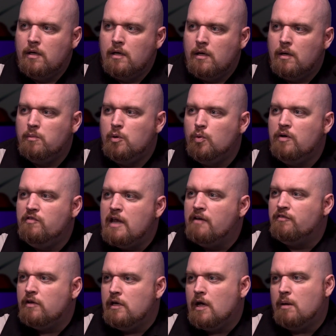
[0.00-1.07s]
yeah. I mean, we've
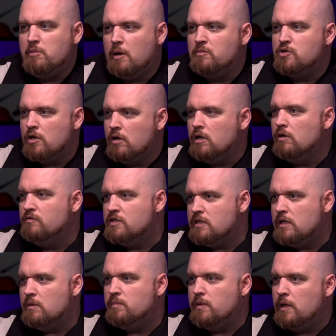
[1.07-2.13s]
definitely. I mean, I'm sure you've
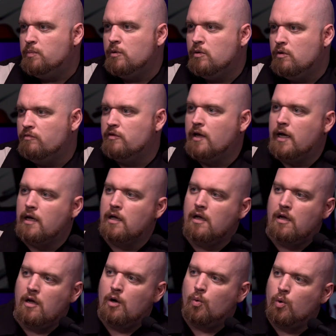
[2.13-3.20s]
seen people who've like
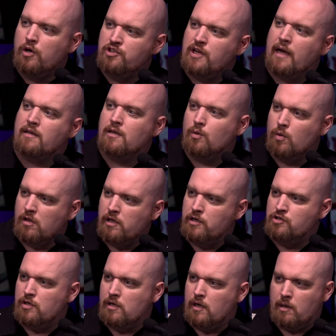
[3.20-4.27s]
rejected
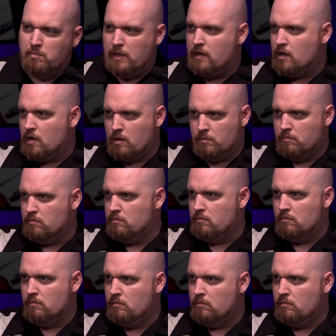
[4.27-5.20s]
religion and become